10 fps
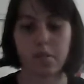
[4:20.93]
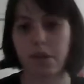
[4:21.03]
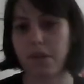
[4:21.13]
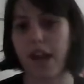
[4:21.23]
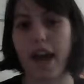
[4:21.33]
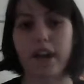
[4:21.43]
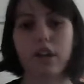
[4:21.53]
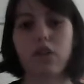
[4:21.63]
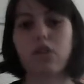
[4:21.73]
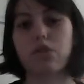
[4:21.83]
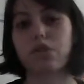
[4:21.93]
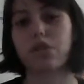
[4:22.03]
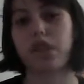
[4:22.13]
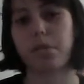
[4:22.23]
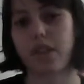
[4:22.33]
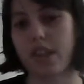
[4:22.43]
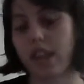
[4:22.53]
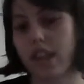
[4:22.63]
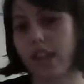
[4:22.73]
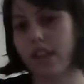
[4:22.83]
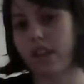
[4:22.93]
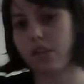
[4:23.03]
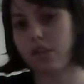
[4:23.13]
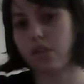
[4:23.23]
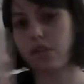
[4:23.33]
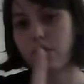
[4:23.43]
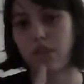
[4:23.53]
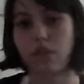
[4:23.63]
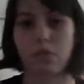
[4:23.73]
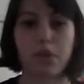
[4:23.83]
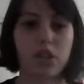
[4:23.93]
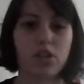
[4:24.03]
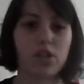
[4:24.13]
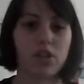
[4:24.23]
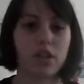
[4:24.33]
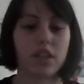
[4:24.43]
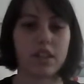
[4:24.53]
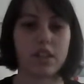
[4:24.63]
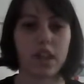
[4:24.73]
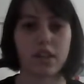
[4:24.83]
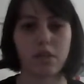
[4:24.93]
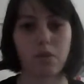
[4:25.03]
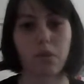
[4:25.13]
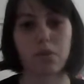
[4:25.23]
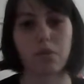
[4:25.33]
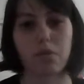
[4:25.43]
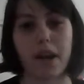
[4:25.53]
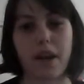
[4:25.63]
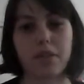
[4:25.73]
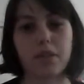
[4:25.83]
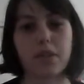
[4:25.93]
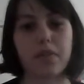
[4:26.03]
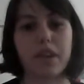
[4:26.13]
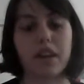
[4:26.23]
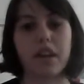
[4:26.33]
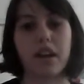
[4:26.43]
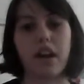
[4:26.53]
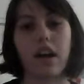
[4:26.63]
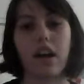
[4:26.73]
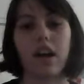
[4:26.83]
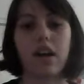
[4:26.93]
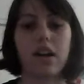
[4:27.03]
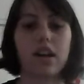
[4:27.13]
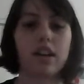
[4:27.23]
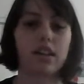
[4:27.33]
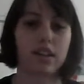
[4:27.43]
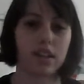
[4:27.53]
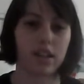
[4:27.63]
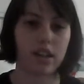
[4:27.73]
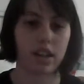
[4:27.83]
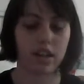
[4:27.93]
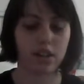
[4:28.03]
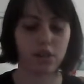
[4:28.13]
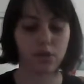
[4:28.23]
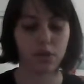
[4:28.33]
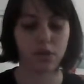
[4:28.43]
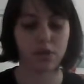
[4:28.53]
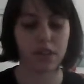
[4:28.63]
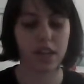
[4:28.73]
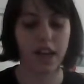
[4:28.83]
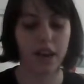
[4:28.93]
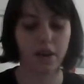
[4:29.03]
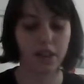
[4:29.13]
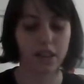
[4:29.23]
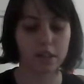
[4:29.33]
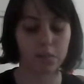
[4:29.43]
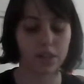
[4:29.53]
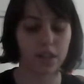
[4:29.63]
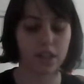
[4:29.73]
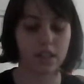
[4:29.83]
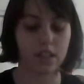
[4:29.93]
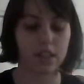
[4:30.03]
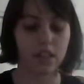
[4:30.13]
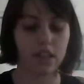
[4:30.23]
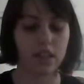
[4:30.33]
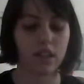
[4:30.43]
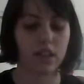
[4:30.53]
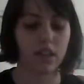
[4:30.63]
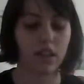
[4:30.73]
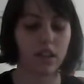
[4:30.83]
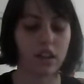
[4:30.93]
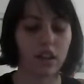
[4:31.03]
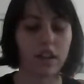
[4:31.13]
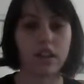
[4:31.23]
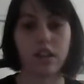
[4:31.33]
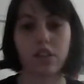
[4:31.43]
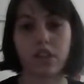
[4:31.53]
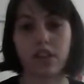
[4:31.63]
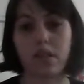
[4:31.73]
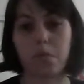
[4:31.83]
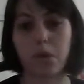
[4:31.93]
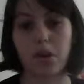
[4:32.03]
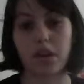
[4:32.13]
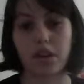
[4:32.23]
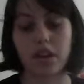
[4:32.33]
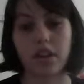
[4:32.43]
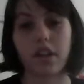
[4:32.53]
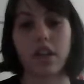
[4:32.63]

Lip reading: maybe agriculture or something. And then they'll switch these kinds of roles around. And you'll sort of see how that's presented a little in the book.